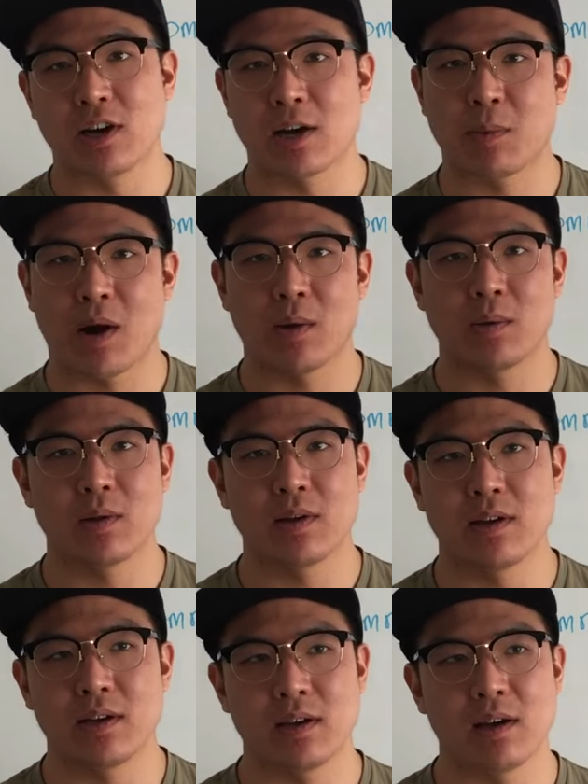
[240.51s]
you guys
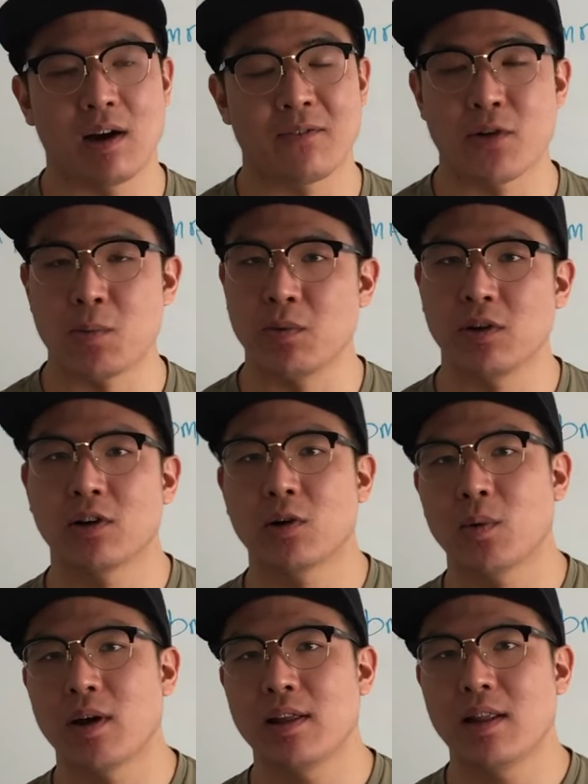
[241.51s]
probably are
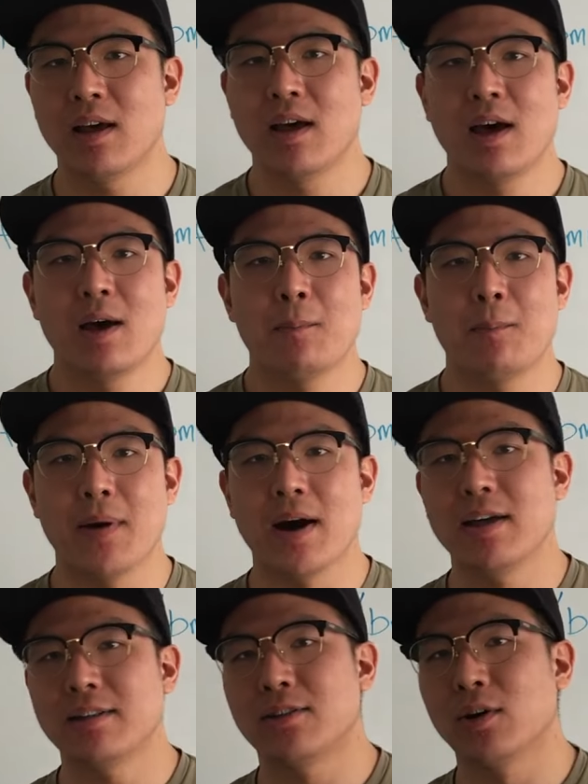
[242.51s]
familiar with,
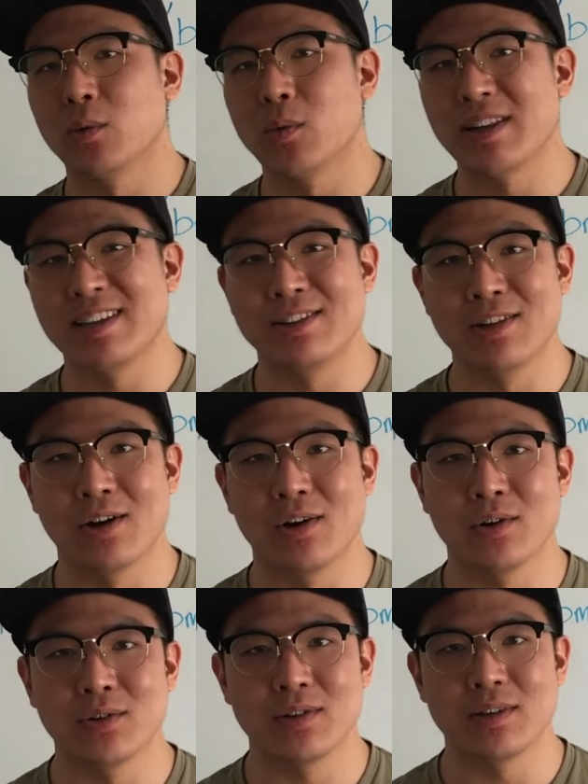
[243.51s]
but don't really
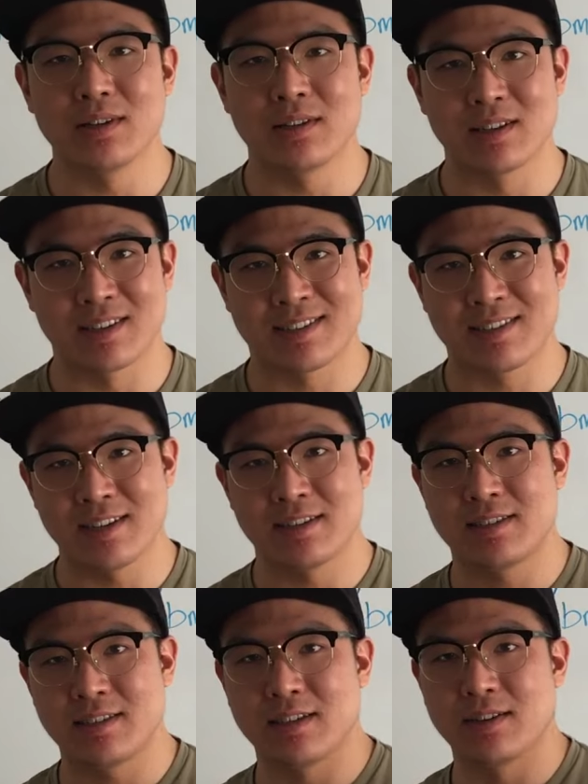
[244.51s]
know the
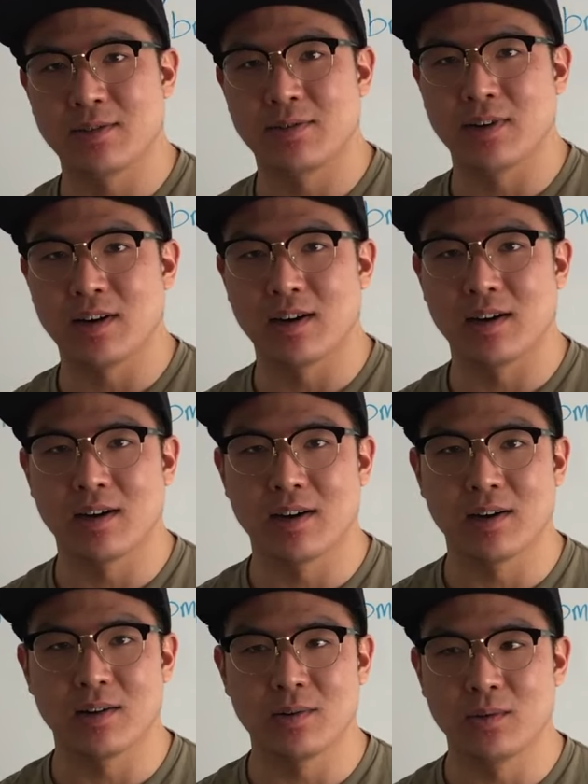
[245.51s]
extensive
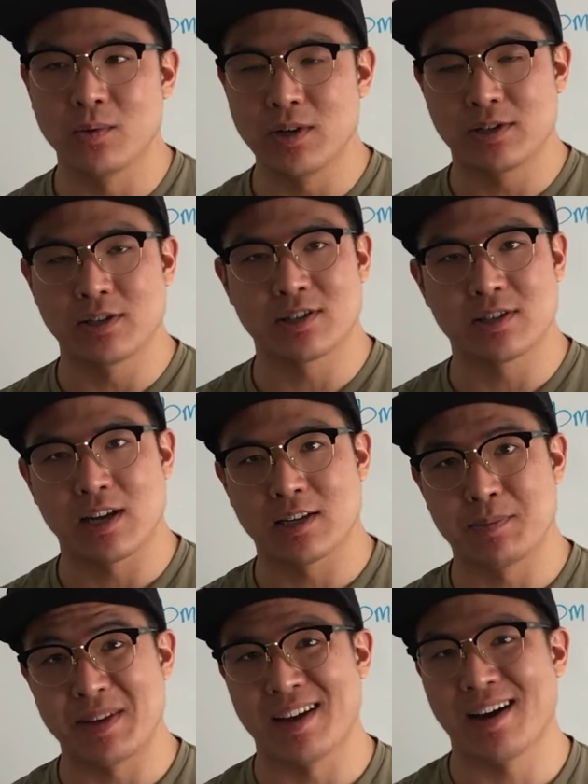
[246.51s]
research
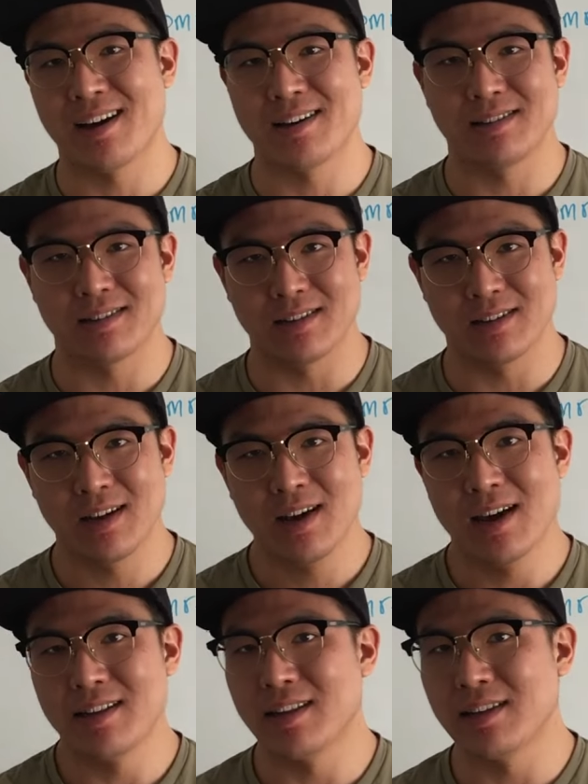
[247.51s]
that's behind it.
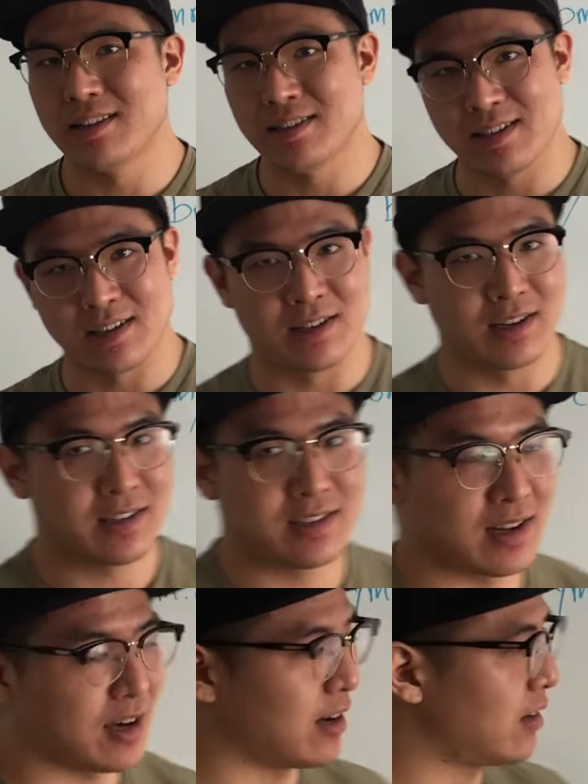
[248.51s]
And this is a good
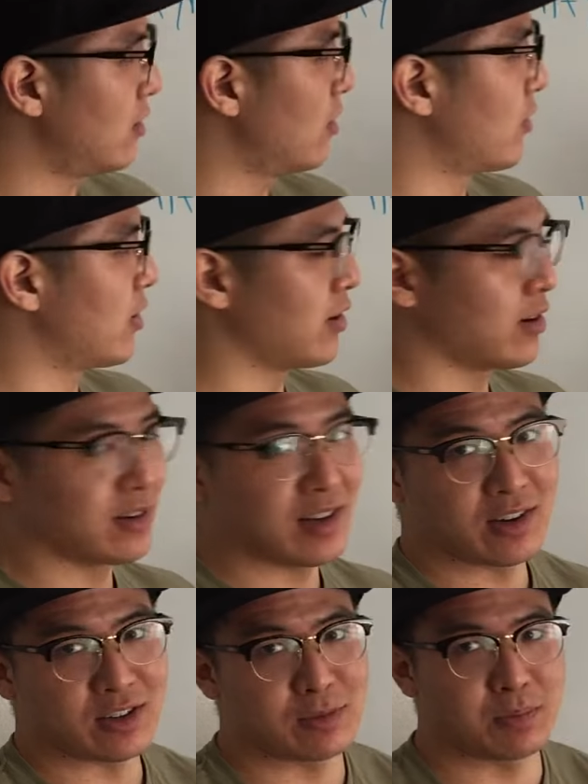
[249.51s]
site over here
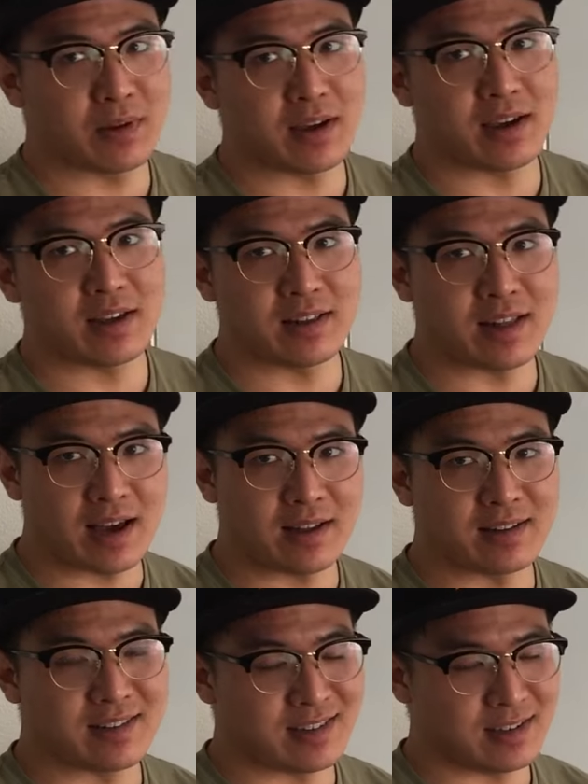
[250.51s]
that explains
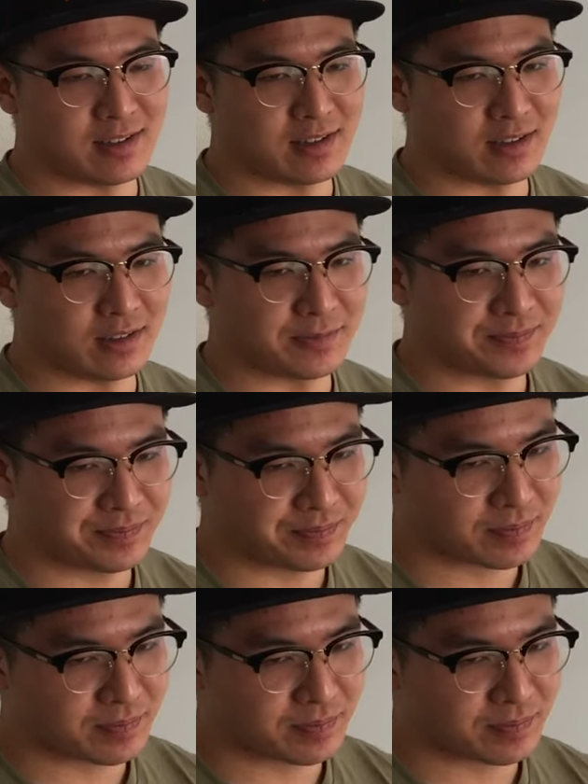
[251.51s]
that in detail.